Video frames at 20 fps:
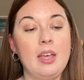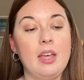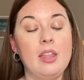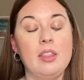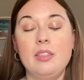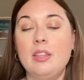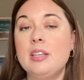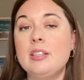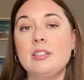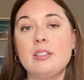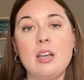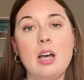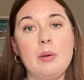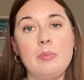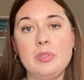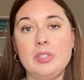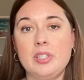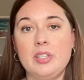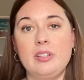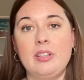This
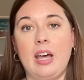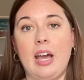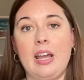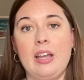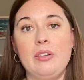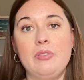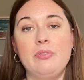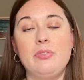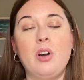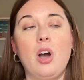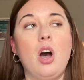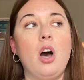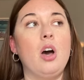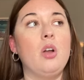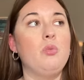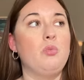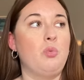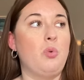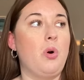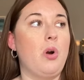comes to life
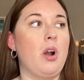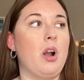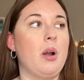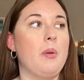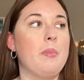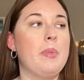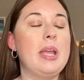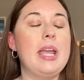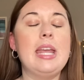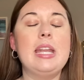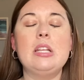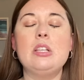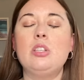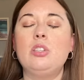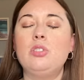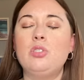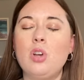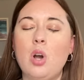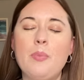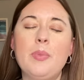on warm. It is
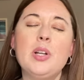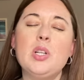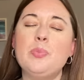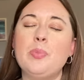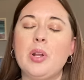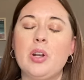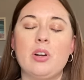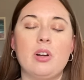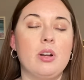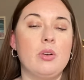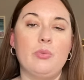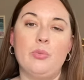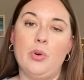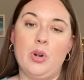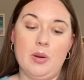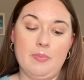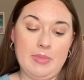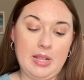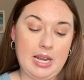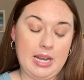so much better on
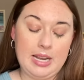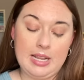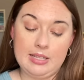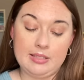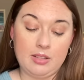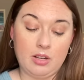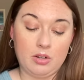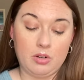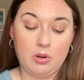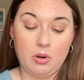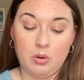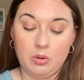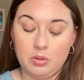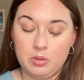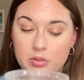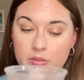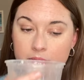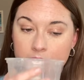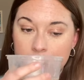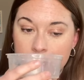warm than it is on
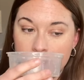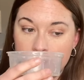cold.